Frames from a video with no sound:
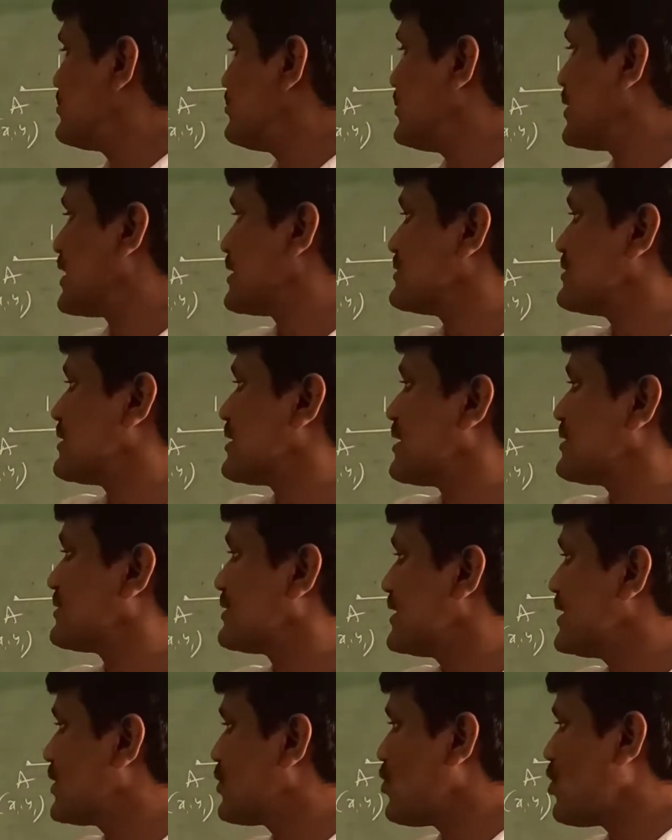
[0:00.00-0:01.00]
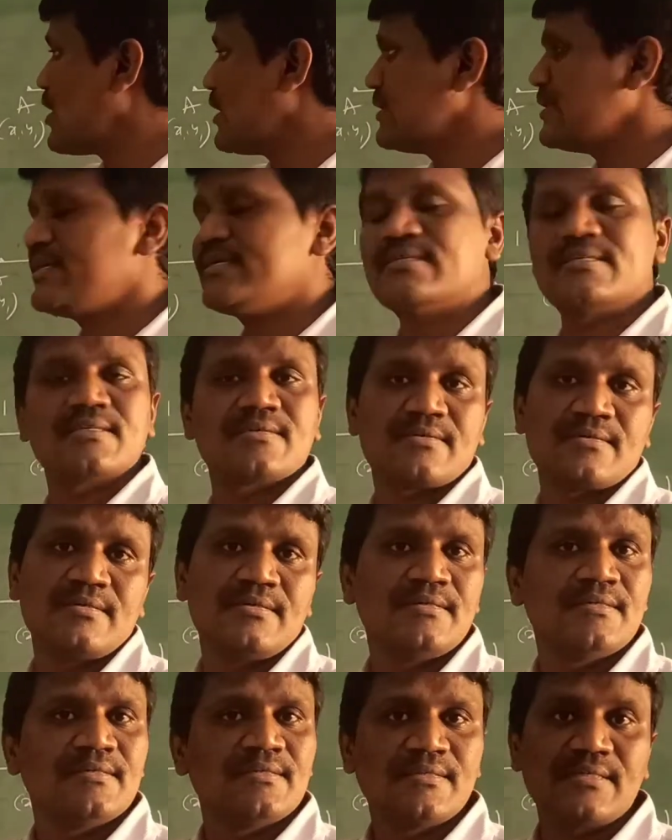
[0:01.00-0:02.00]
because there are 3 coordinates,
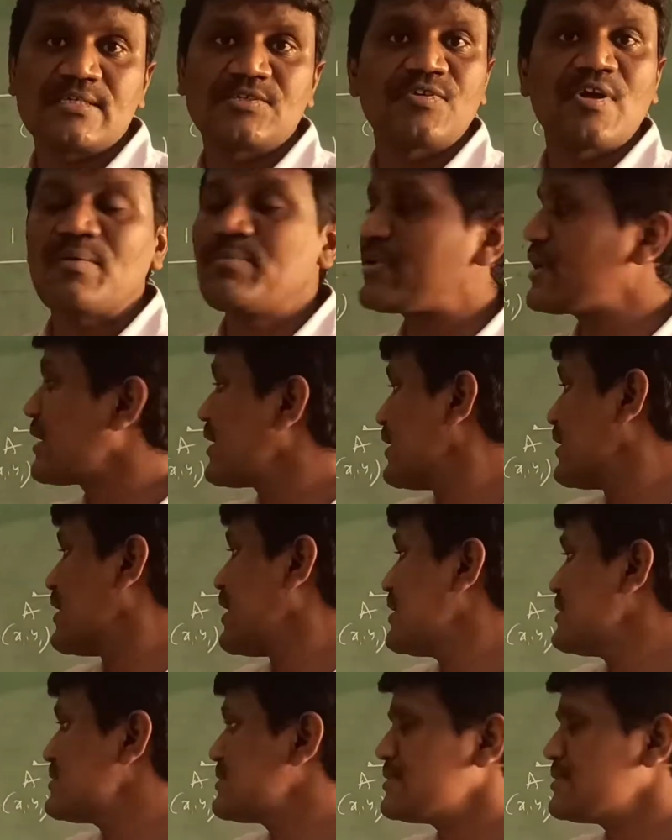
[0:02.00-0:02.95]
that's why I am taking as